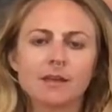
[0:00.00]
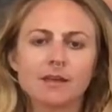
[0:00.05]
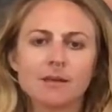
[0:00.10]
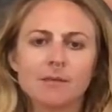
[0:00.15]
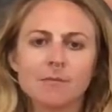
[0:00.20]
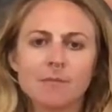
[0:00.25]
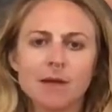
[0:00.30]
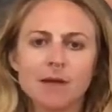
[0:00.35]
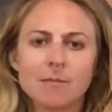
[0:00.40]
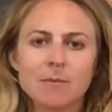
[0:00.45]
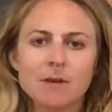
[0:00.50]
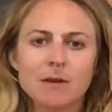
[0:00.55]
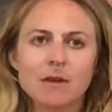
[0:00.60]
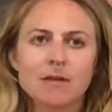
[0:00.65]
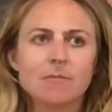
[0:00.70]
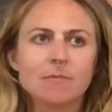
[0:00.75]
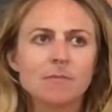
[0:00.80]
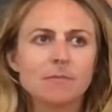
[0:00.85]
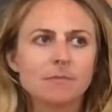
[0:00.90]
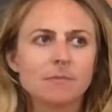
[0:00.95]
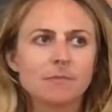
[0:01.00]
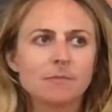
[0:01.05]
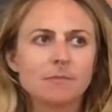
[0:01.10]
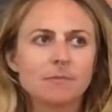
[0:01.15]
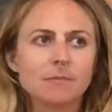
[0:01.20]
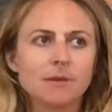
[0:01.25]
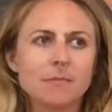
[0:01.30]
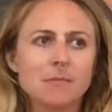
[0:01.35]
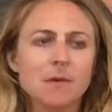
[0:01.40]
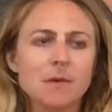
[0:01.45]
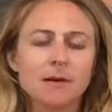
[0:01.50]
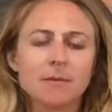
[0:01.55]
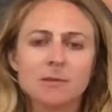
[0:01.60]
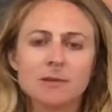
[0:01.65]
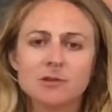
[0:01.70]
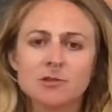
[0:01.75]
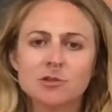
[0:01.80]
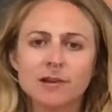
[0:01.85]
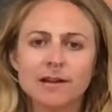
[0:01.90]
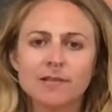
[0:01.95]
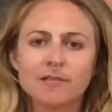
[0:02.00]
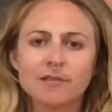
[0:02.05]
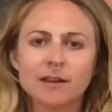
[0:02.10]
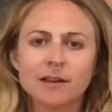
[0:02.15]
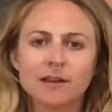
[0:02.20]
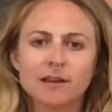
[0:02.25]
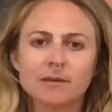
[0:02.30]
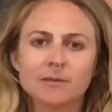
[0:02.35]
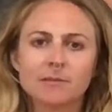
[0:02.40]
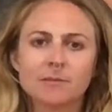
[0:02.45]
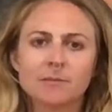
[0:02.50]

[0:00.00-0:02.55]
Maybe there might be traffic.